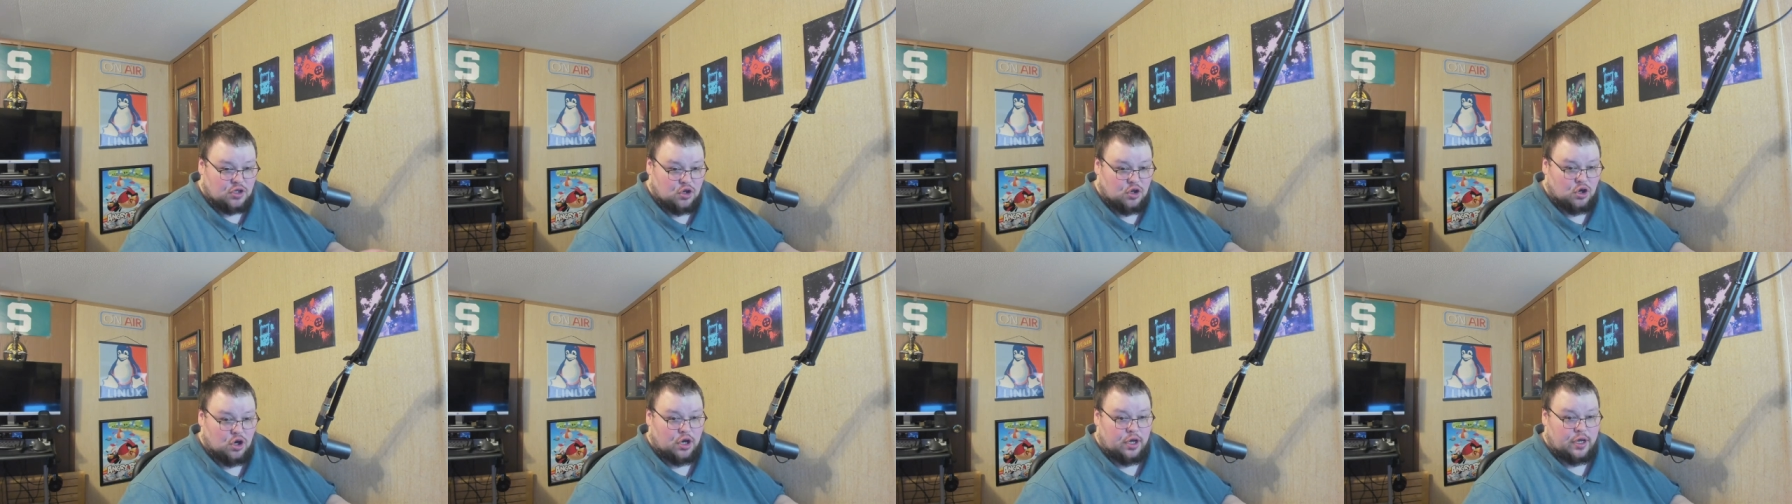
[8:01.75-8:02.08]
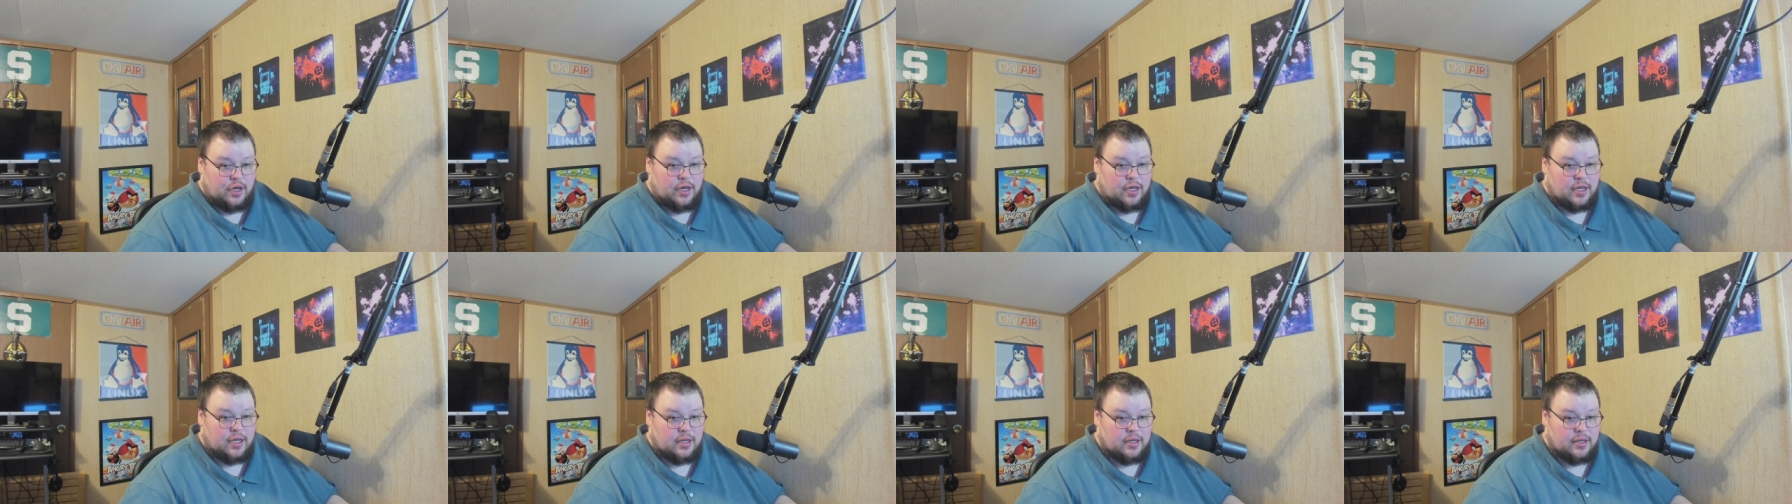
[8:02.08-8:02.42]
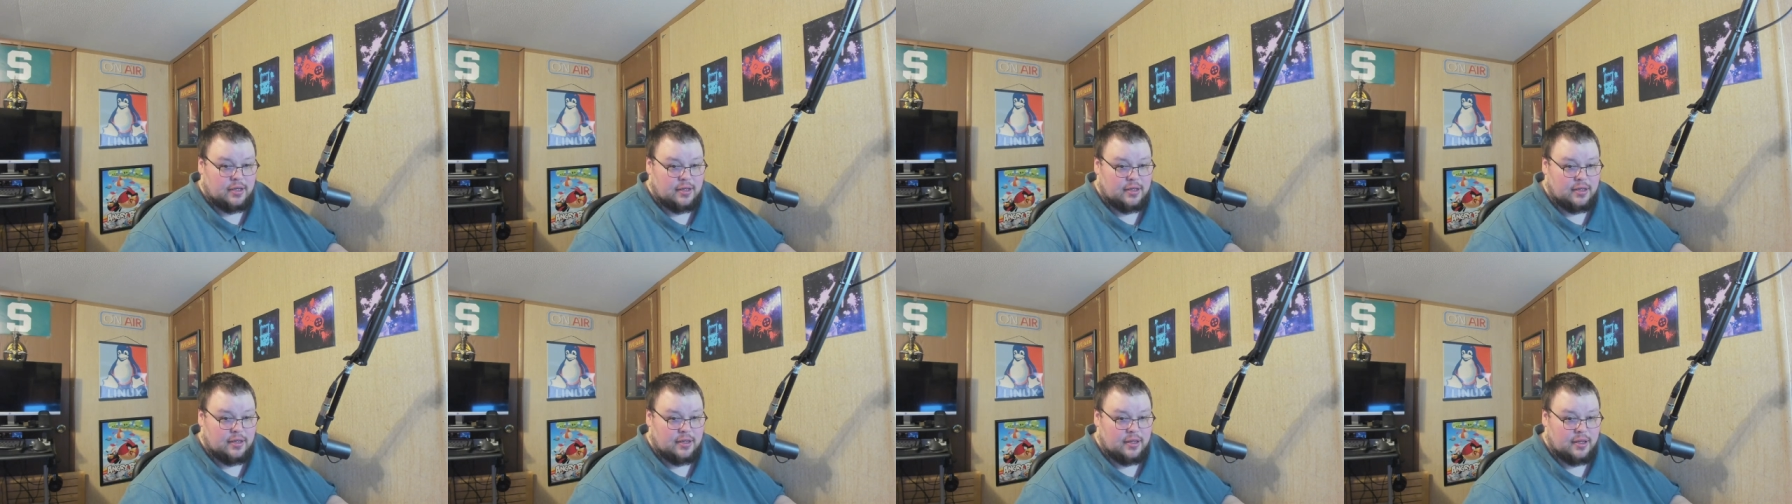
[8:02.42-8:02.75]
good
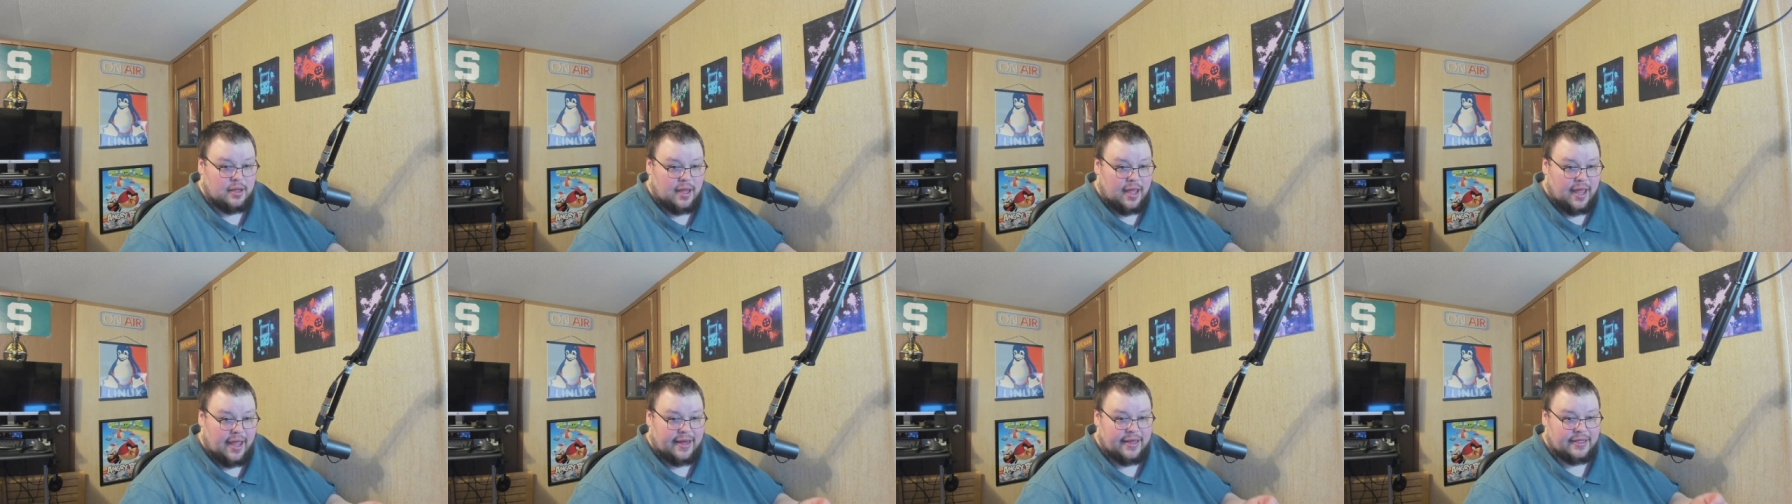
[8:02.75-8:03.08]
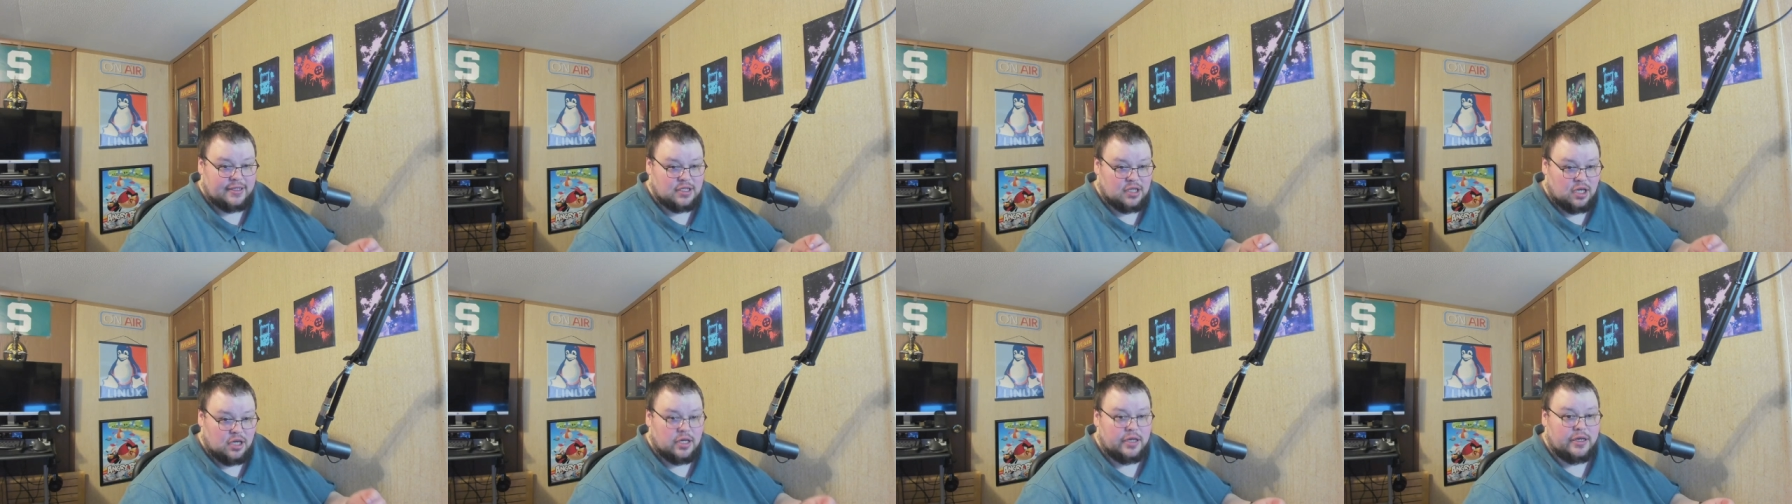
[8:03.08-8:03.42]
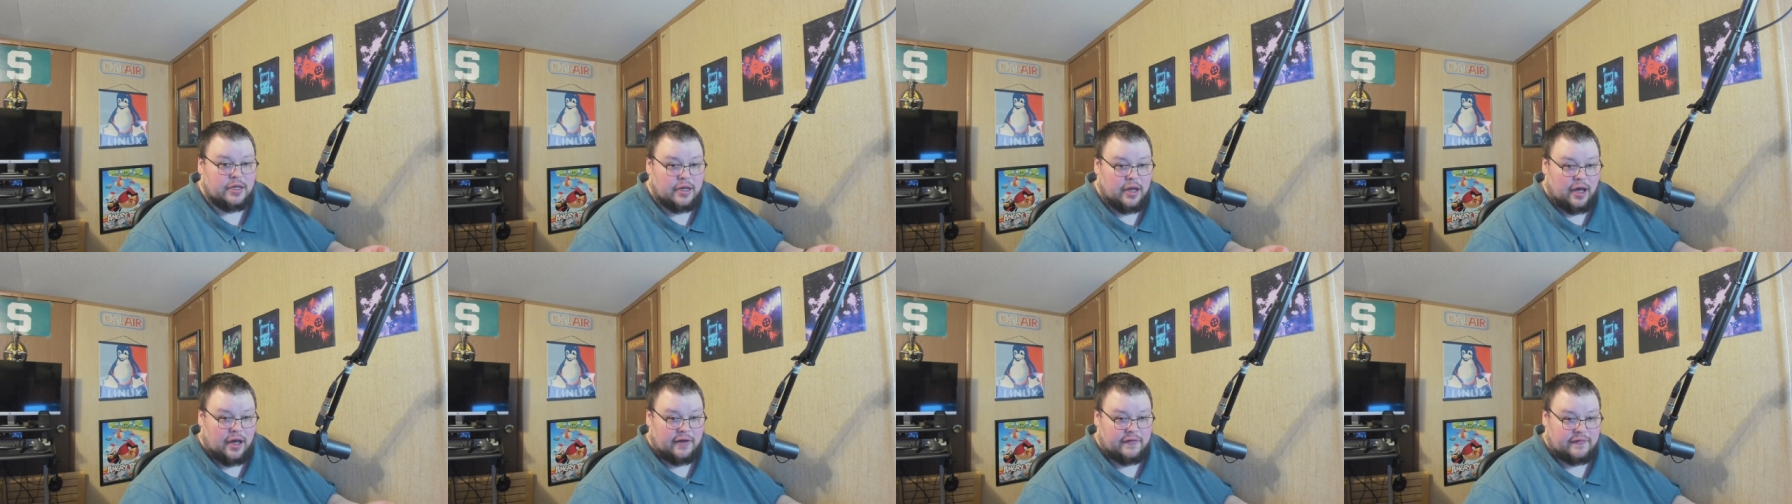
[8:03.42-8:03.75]
and it's good
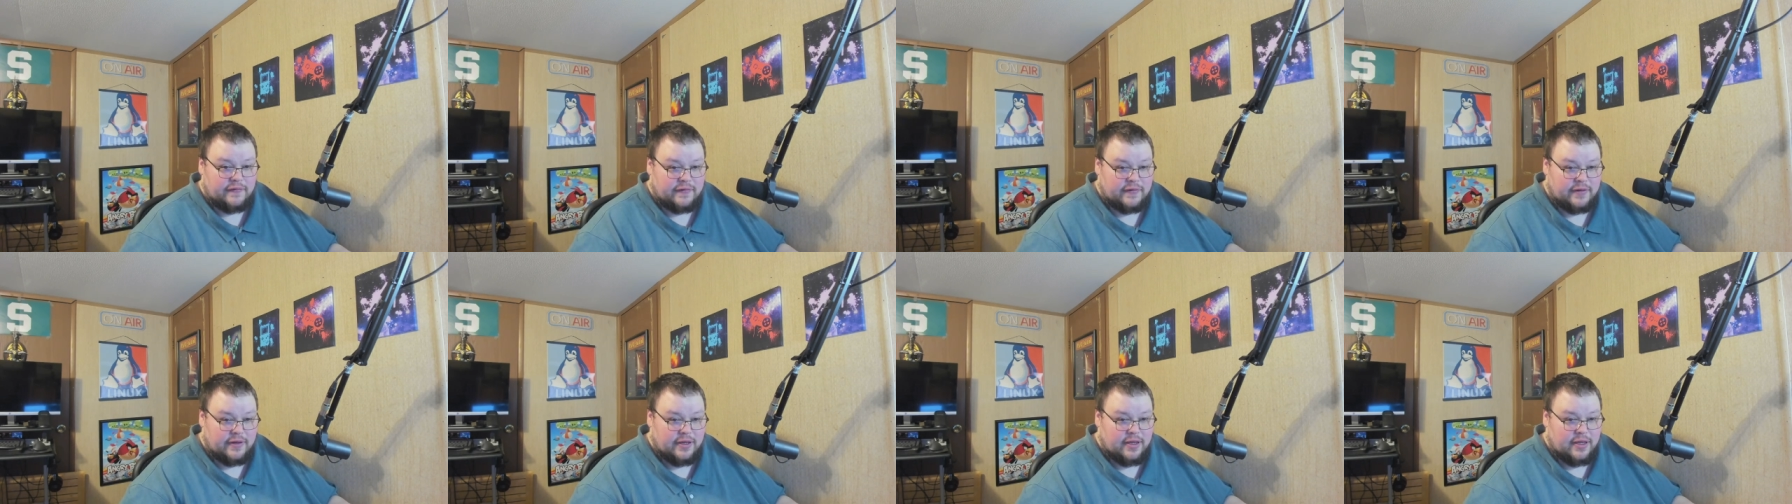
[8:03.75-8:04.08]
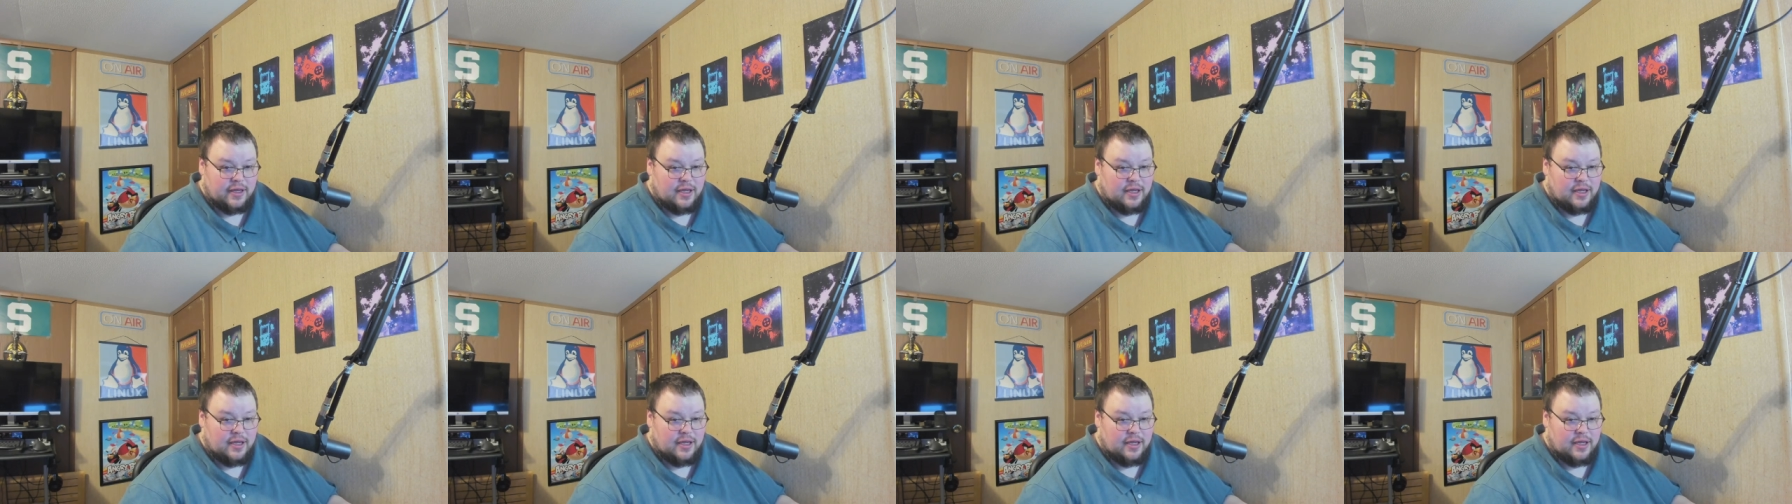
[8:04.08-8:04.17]
enough.